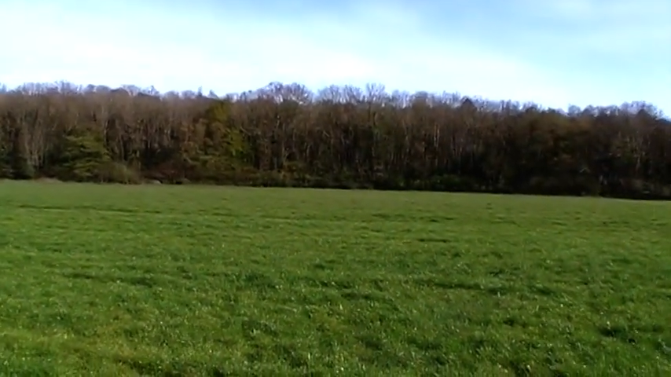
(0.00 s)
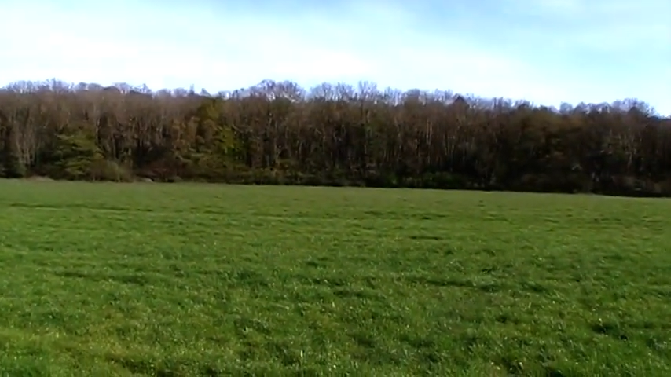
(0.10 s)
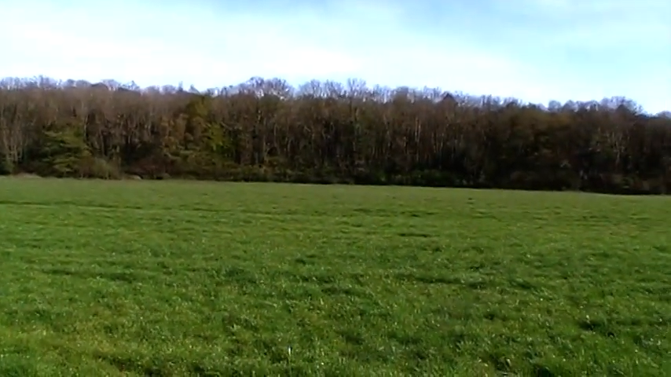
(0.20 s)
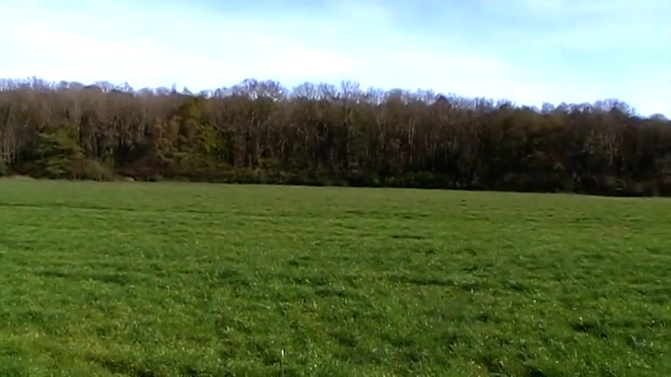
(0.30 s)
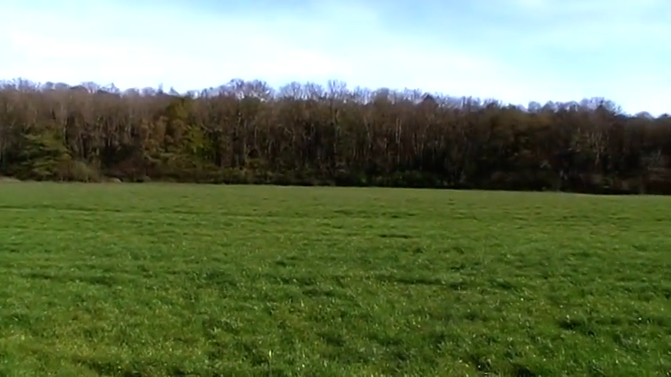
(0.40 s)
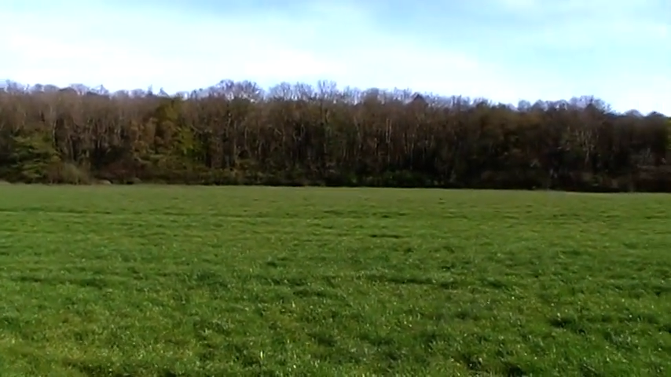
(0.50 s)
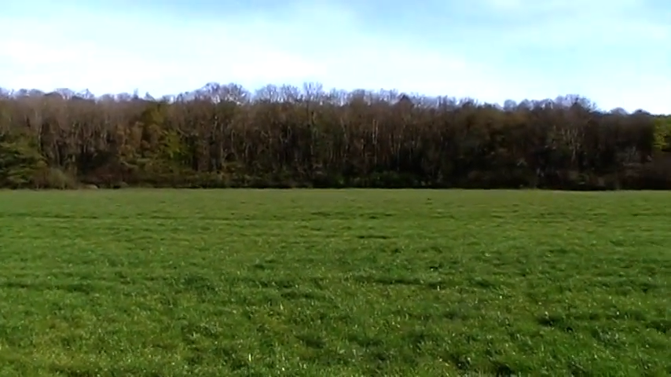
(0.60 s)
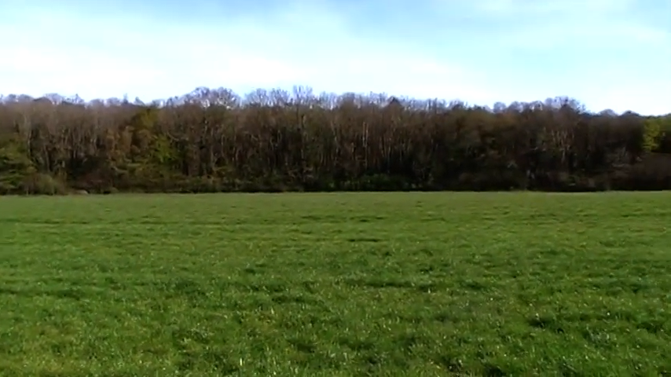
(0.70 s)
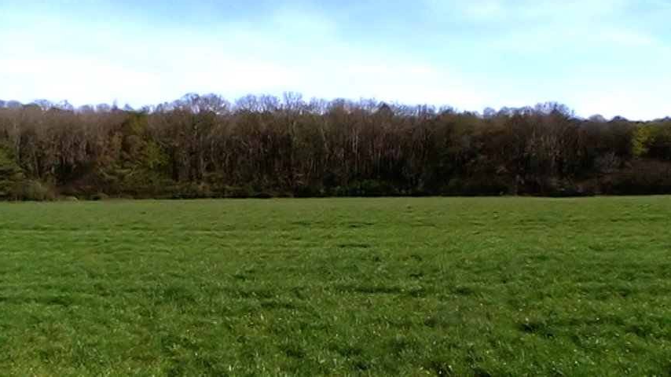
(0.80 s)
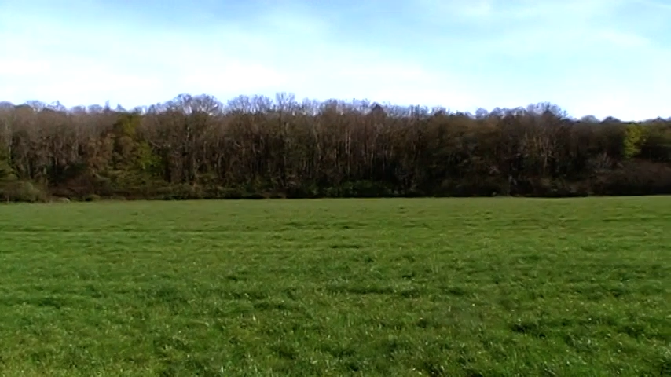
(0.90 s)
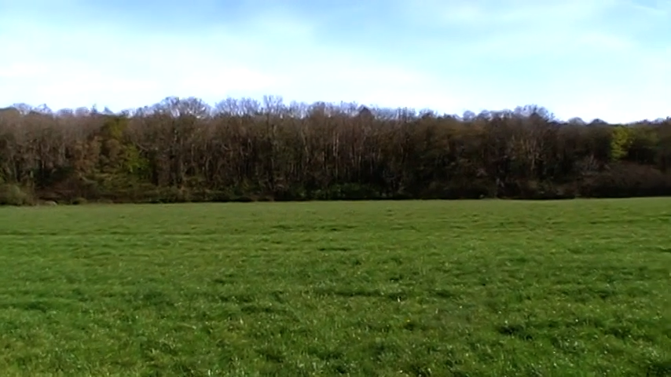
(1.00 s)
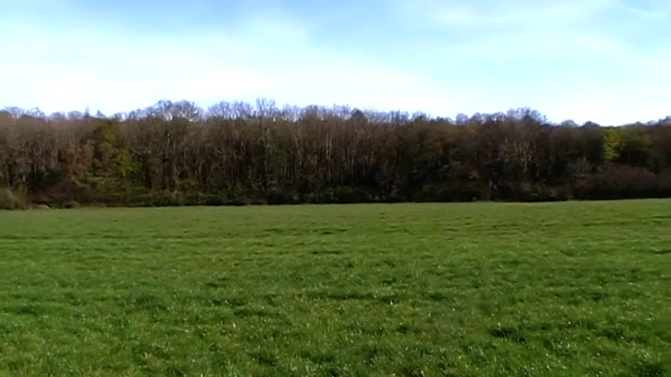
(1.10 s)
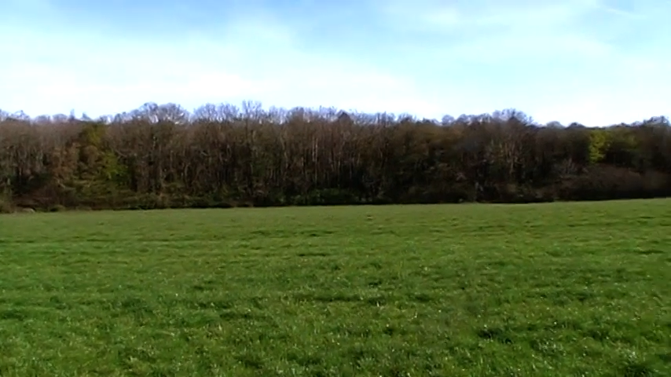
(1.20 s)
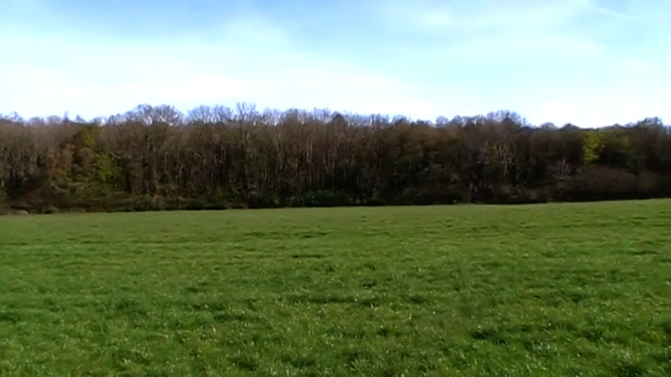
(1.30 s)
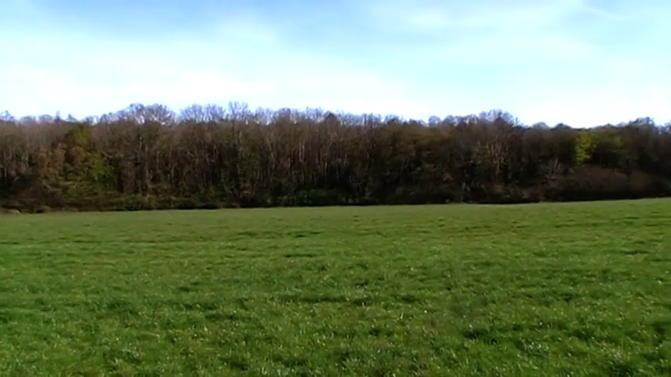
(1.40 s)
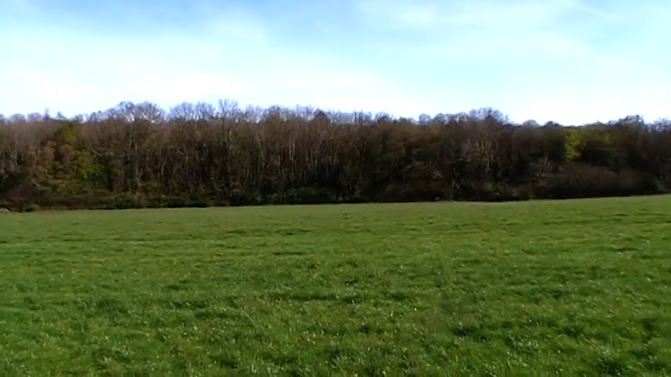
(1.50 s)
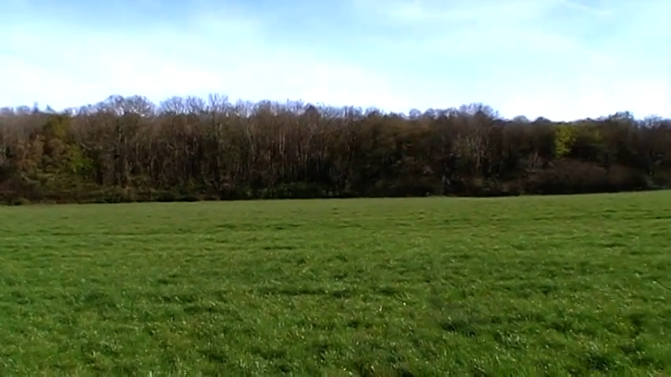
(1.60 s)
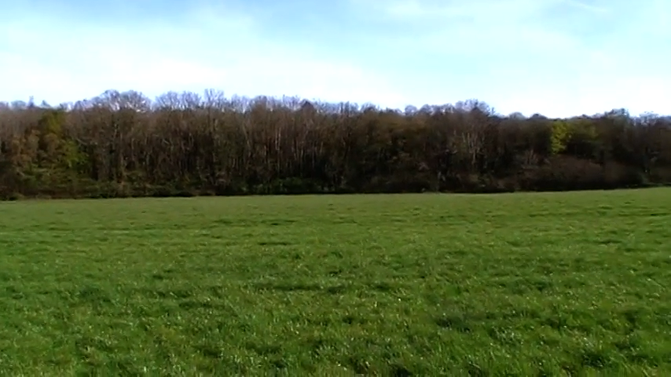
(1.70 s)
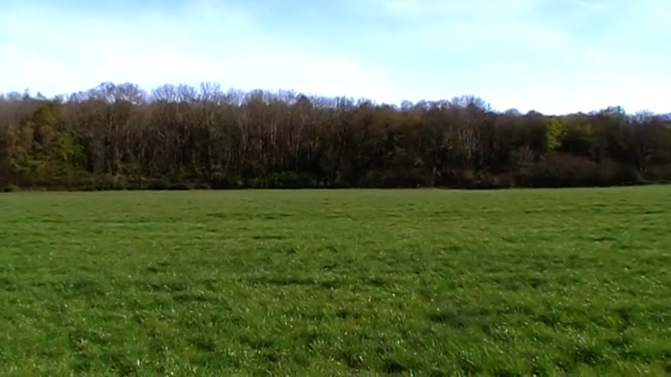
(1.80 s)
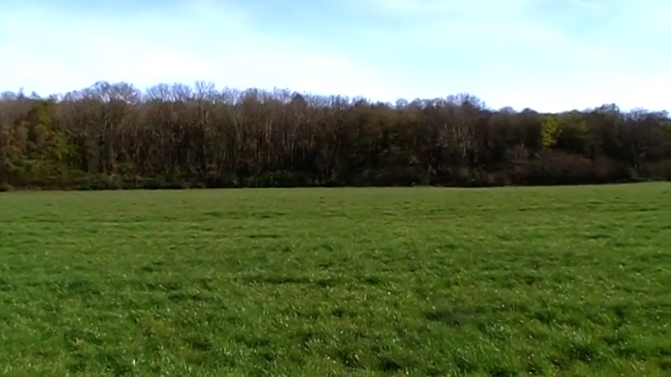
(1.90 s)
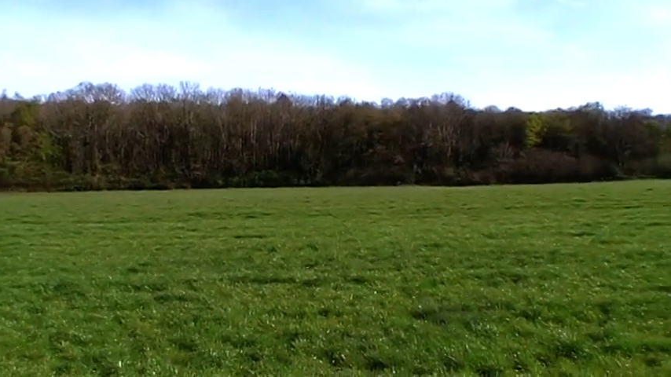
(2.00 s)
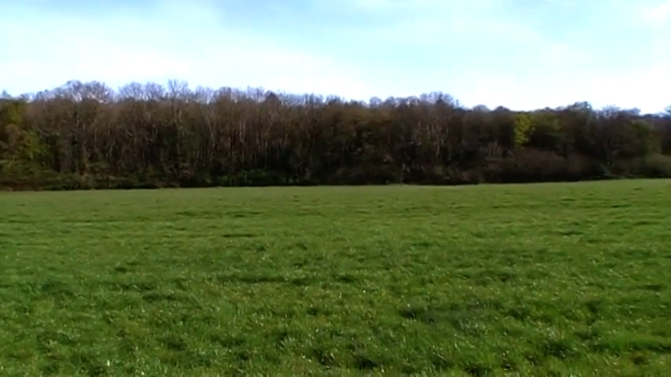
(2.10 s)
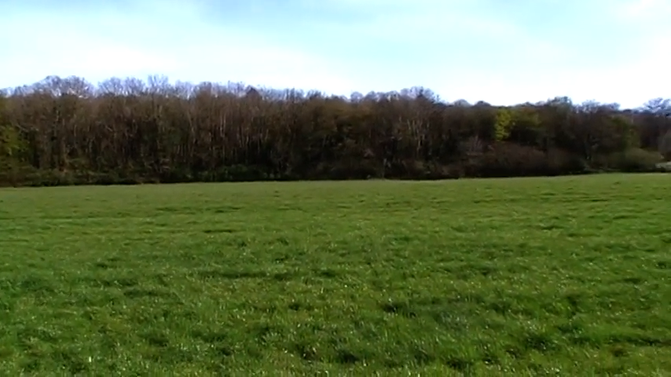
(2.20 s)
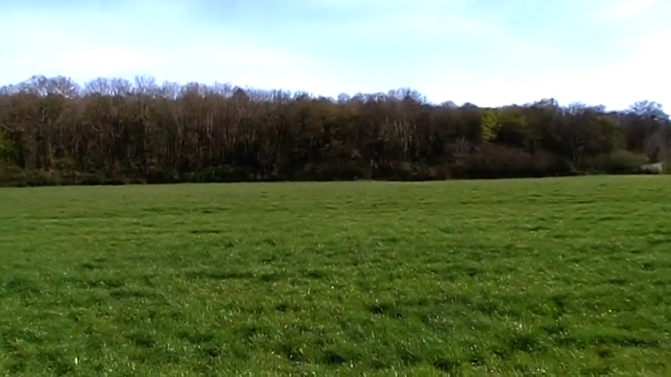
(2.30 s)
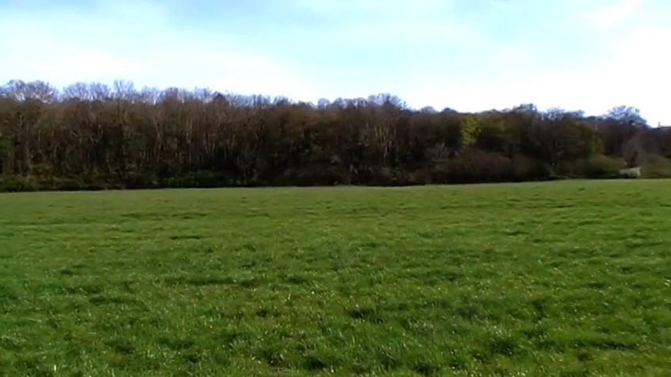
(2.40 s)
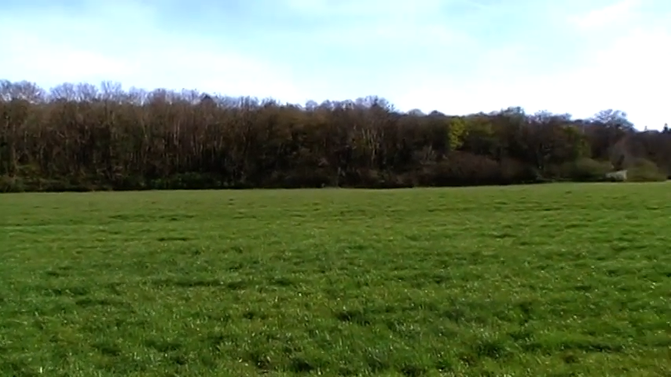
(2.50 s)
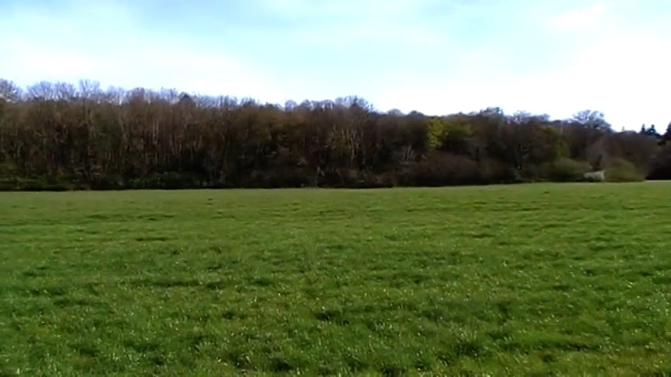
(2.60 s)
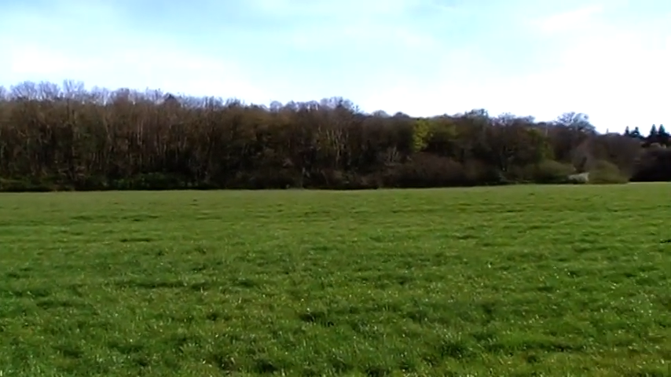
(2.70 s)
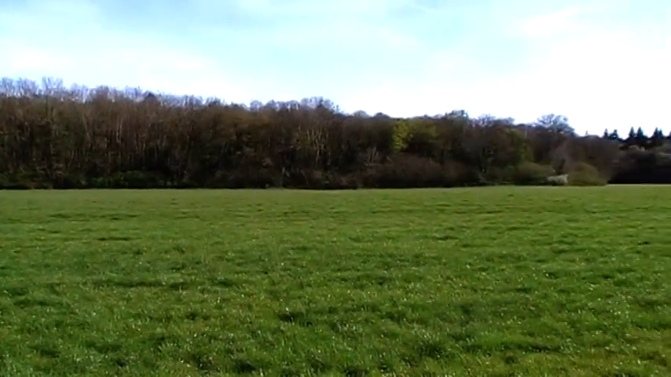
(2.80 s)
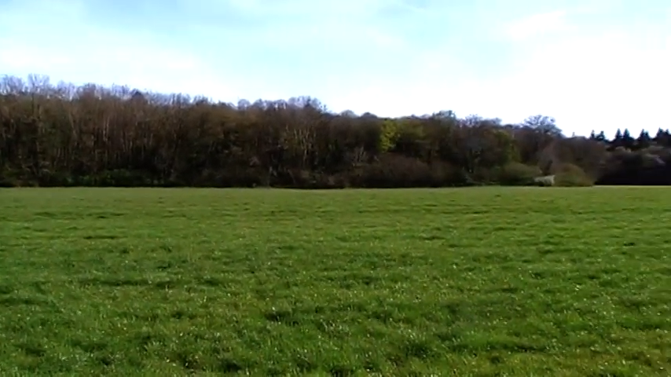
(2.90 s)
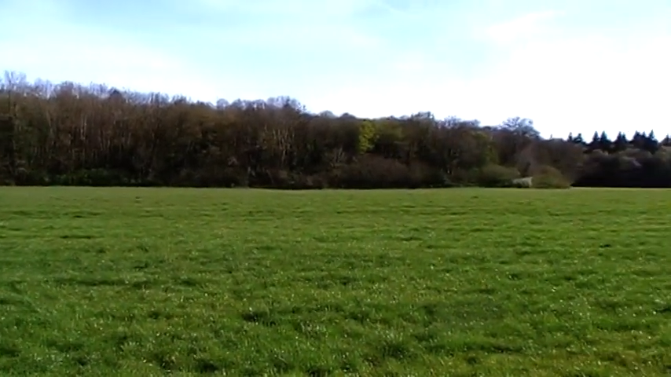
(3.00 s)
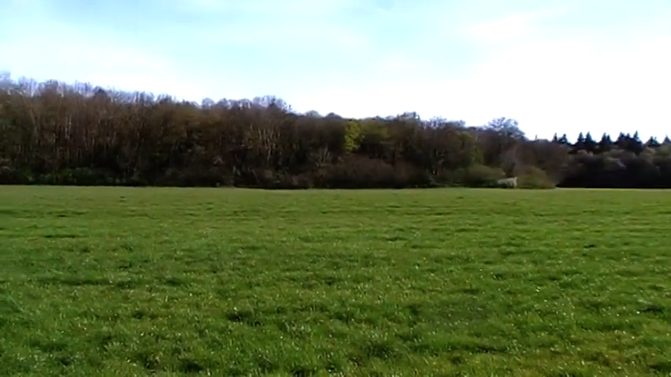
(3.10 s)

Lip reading: (no speaker visible)